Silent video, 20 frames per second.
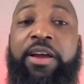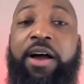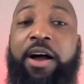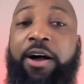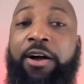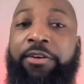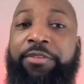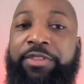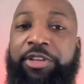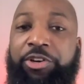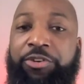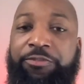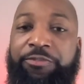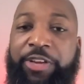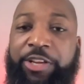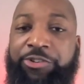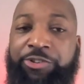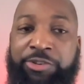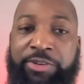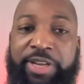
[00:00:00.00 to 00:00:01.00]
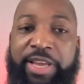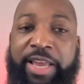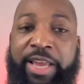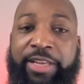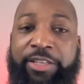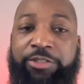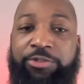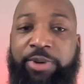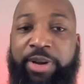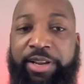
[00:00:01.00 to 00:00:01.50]
on their vision
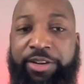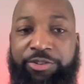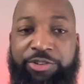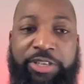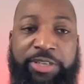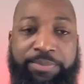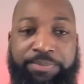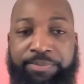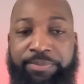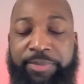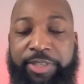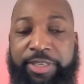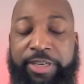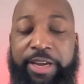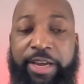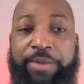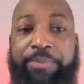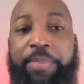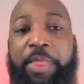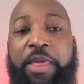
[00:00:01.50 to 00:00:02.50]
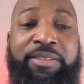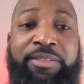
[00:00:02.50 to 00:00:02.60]
and strategy, okay?